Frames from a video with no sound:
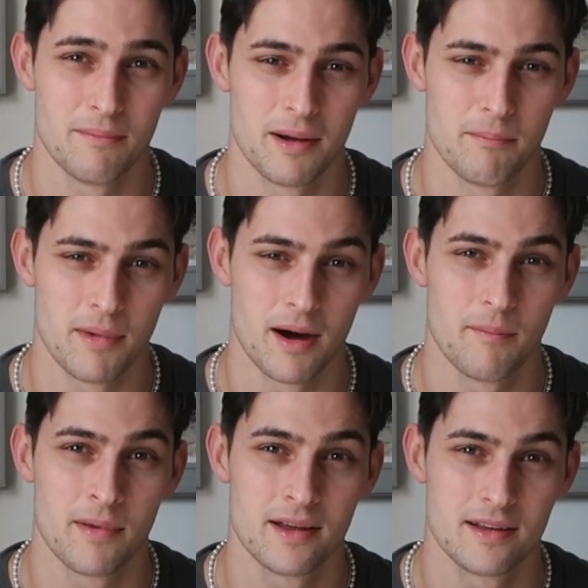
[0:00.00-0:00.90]
And my
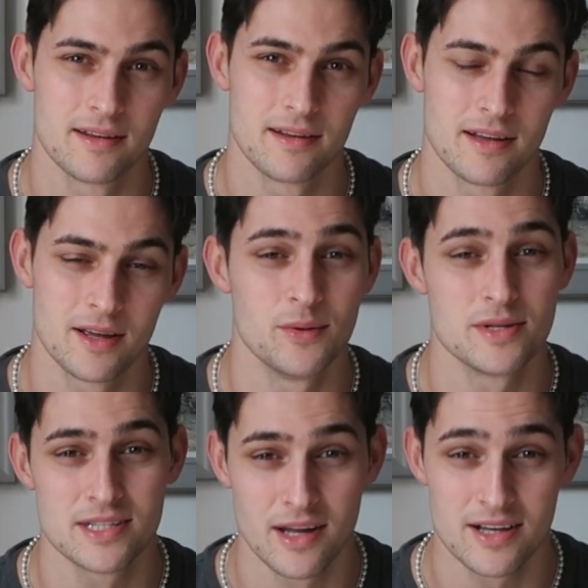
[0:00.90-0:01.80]
mum, who
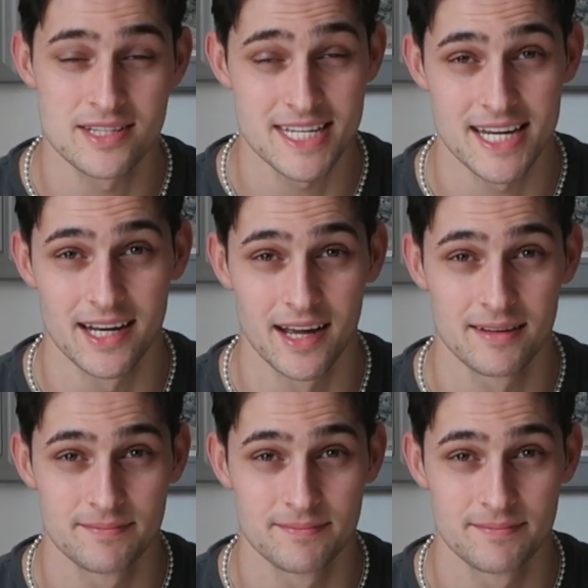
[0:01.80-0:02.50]
is Nurse Tina.